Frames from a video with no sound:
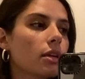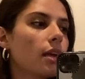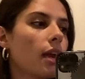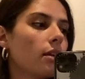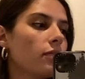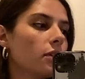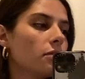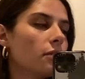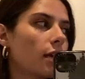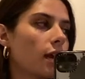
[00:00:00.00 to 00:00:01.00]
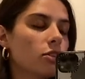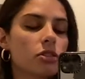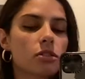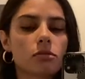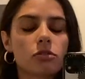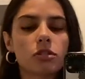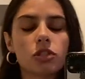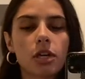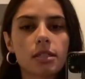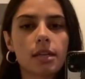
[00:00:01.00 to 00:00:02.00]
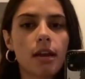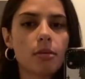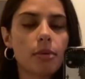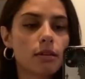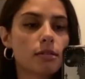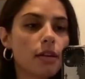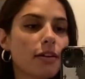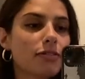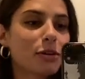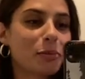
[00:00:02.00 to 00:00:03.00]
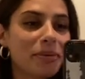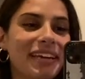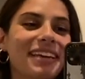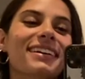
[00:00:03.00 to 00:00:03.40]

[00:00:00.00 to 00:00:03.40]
can't even, like I just tried to get out of bed because I have to pee.